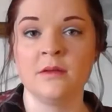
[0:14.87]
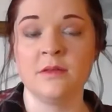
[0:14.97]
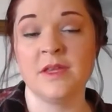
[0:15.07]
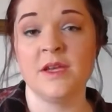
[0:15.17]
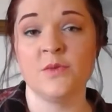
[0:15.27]

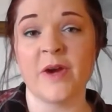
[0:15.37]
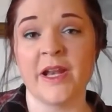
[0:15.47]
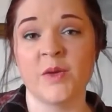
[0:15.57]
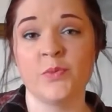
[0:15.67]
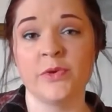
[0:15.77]
The
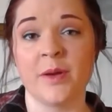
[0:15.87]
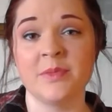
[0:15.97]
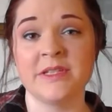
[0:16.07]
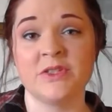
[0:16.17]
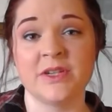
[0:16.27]
writing
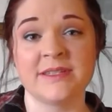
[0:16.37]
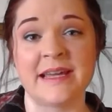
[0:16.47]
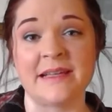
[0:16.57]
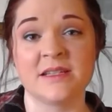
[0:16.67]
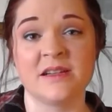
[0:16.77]
prompt just
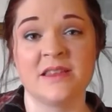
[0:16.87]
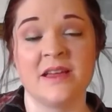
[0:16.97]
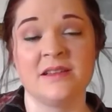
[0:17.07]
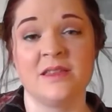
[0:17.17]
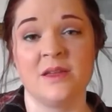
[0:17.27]
asked
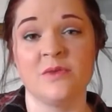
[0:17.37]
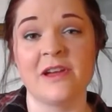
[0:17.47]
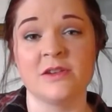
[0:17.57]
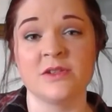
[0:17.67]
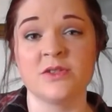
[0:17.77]
that the
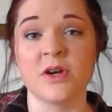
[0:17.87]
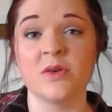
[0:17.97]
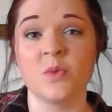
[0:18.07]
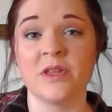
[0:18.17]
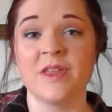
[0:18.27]
writer
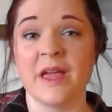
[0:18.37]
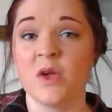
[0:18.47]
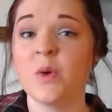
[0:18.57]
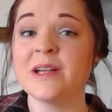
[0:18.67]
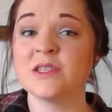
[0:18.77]
start with a
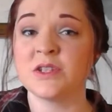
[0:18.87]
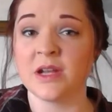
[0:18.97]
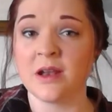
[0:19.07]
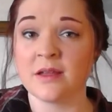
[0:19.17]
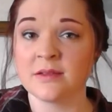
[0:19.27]

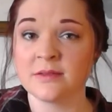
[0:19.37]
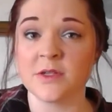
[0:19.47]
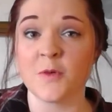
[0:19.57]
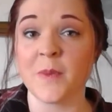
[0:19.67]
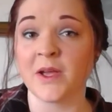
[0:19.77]
question.
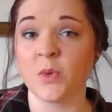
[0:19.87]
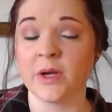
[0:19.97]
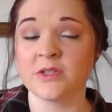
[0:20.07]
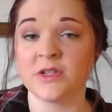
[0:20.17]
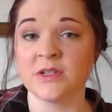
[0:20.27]
So my
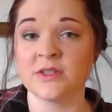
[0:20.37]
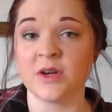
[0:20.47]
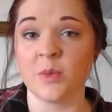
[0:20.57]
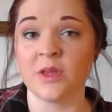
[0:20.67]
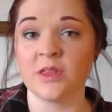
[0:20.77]
question to
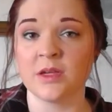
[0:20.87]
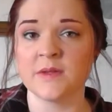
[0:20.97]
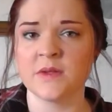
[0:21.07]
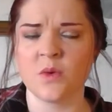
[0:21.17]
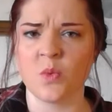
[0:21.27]
start with
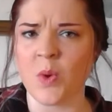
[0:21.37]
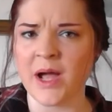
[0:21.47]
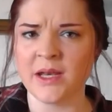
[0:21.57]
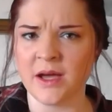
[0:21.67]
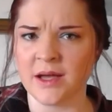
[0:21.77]
is,
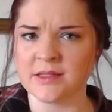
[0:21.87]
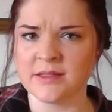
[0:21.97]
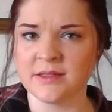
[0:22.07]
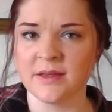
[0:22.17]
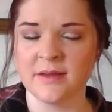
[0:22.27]
why not?
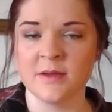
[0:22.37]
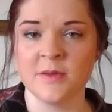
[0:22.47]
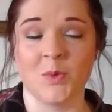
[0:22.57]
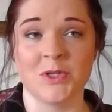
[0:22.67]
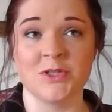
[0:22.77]

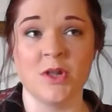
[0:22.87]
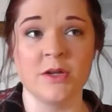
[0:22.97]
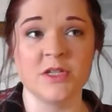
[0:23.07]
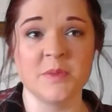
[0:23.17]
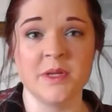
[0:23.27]
Which
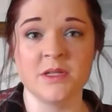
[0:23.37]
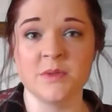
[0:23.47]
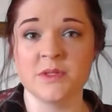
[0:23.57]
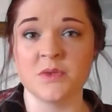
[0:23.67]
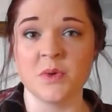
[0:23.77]
launched me into
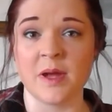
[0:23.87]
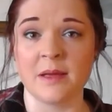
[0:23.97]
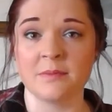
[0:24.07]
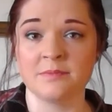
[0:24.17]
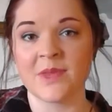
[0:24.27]
a story.
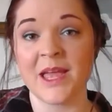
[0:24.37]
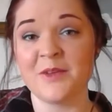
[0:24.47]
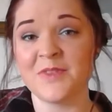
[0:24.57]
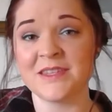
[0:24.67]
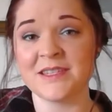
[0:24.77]

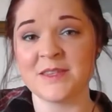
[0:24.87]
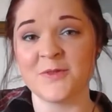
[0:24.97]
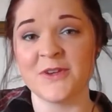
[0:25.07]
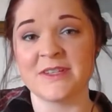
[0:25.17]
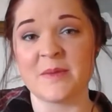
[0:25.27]
If this is the
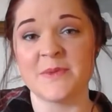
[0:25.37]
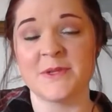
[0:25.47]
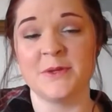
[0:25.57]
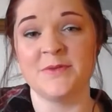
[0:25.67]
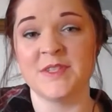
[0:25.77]
first
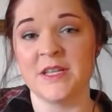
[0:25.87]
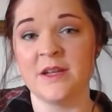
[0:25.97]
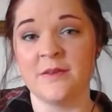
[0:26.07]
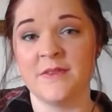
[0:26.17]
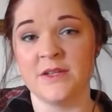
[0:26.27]
episode you've seen
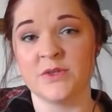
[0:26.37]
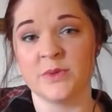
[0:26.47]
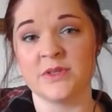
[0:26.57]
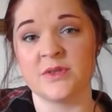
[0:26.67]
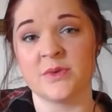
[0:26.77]
of these
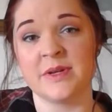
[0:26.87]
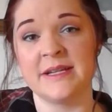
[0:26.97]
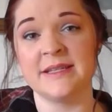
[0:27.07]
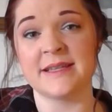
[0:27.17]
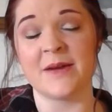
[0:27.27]
short
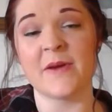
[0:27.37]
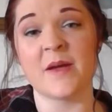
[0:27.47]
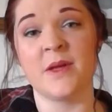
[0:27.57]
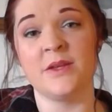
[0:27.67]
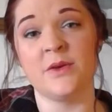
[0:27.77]
stories, I
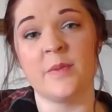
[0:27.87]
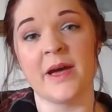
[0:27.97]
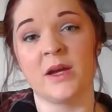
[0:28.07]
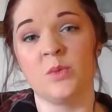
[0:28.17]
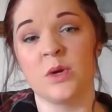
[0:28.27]
recommend you go
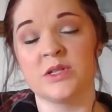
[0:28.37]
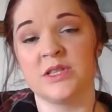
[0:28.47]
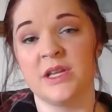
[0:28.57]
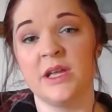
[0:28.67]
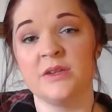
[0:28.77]
back and watch
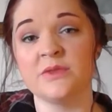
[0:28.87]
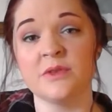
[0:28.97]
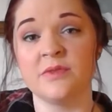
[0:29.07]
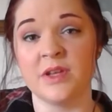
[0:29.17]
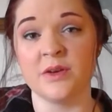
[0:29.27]
the
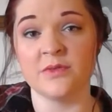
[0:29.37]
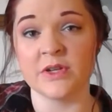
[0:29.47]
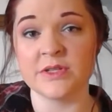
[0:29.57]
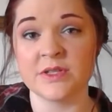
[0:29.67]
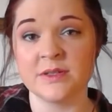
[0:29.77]
intro video
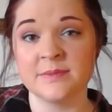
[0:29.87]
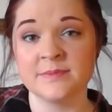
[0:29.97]
first,